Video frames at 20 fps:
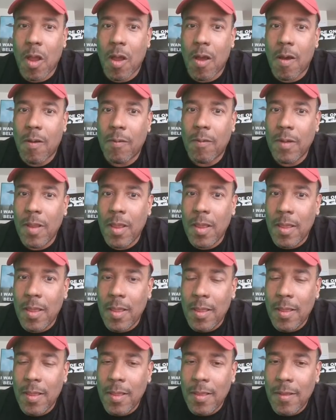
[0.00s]
called
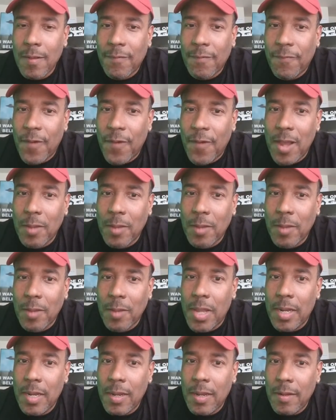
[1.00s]
Fuck
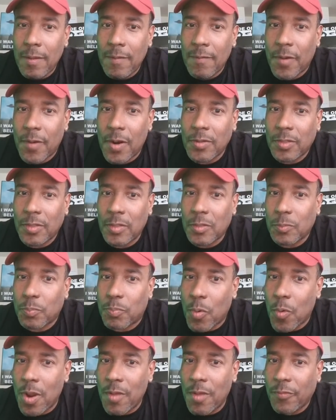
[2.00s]
Buddy versus
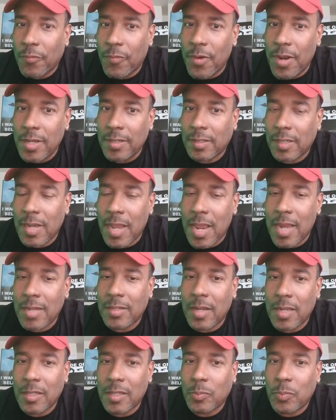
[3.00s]
Boyfriend /
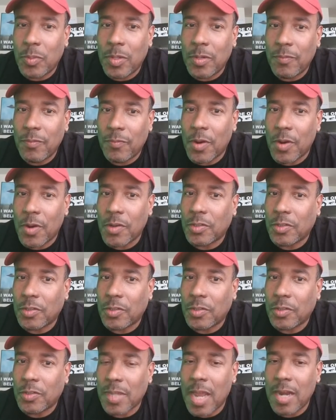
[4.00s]
Husband
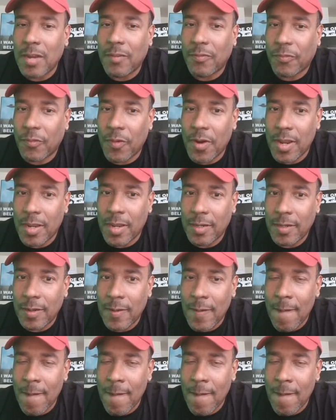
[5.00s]
versus Platonic Friend.